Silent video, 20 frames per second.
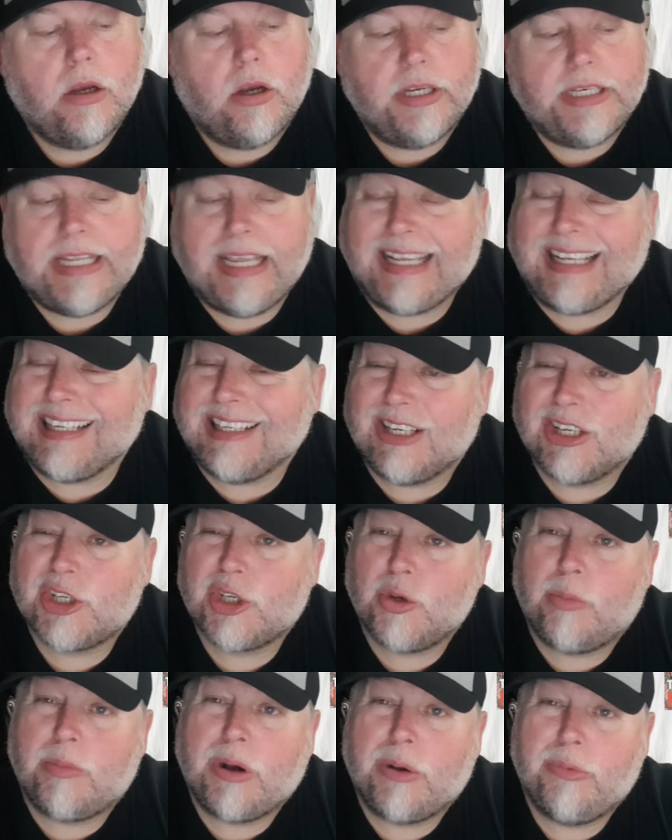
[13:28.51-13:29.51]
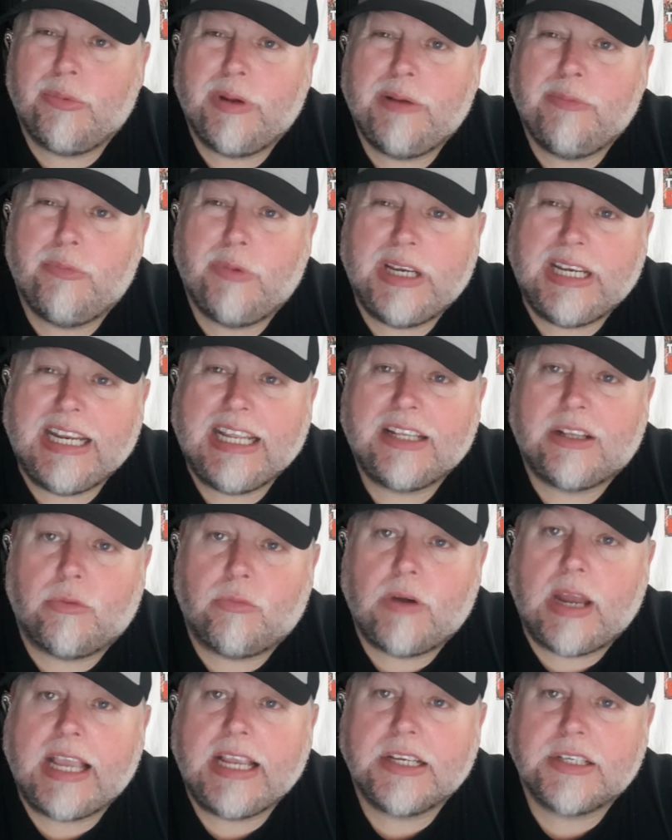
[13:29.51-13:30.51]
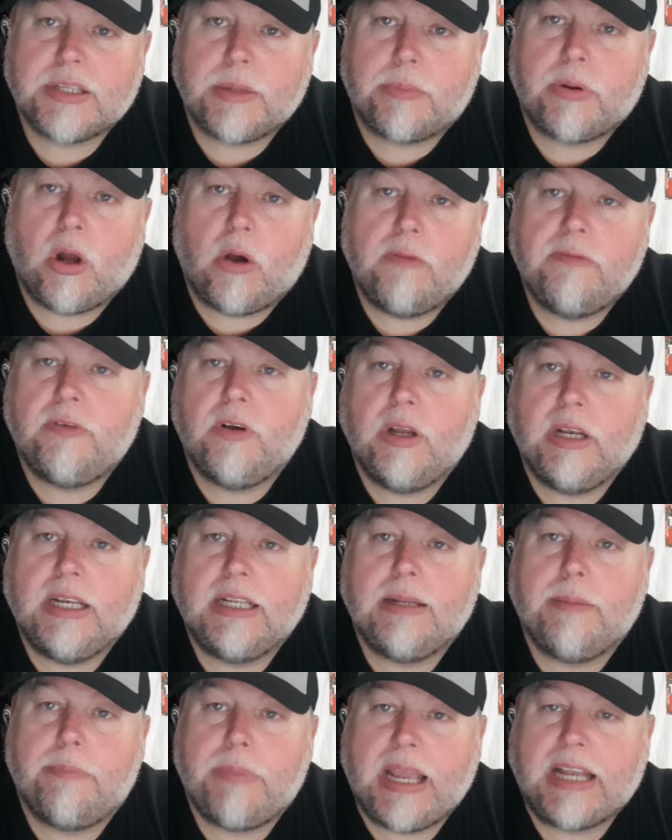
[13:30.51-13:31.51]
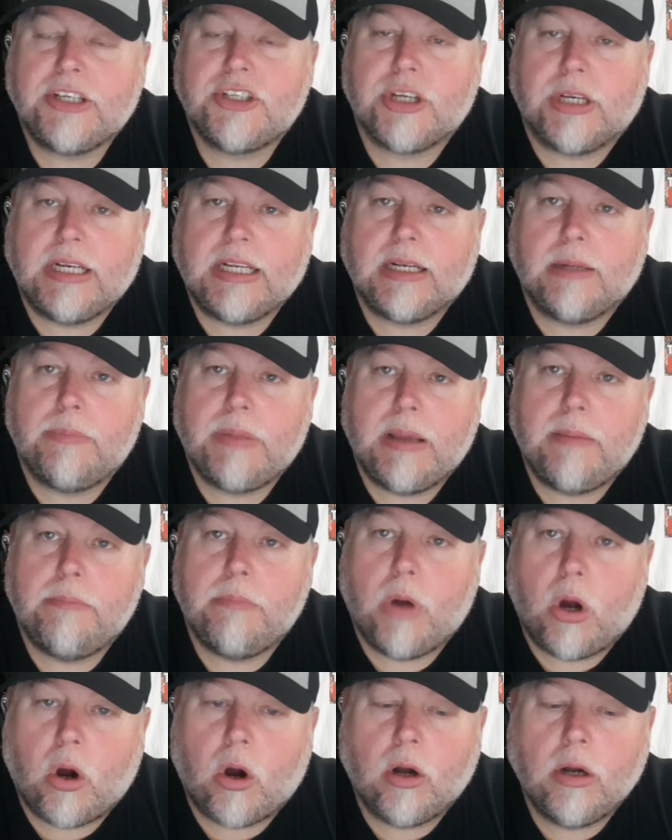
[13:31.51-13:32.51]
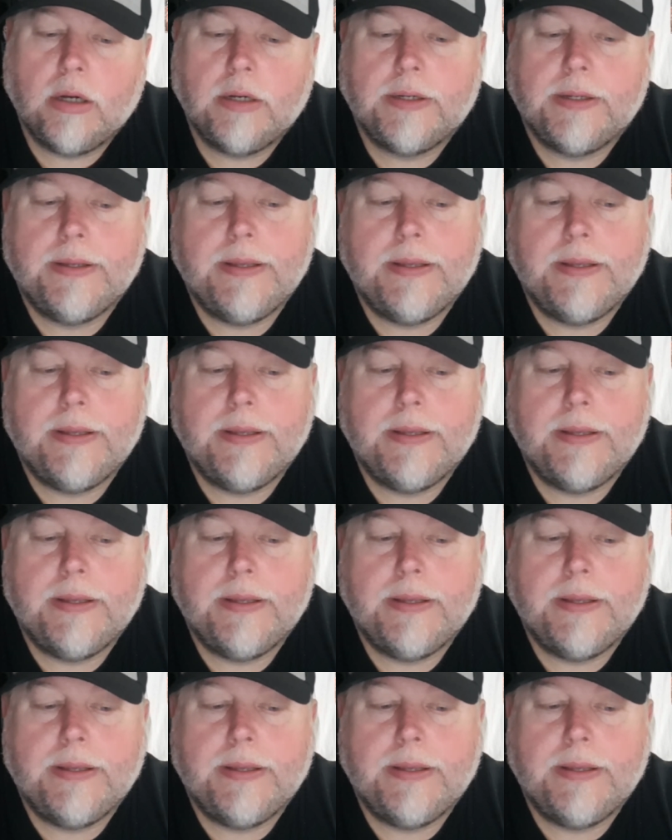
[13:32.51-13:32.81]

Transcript: I think in the summer we need to raise the profile of the bench a little bit more.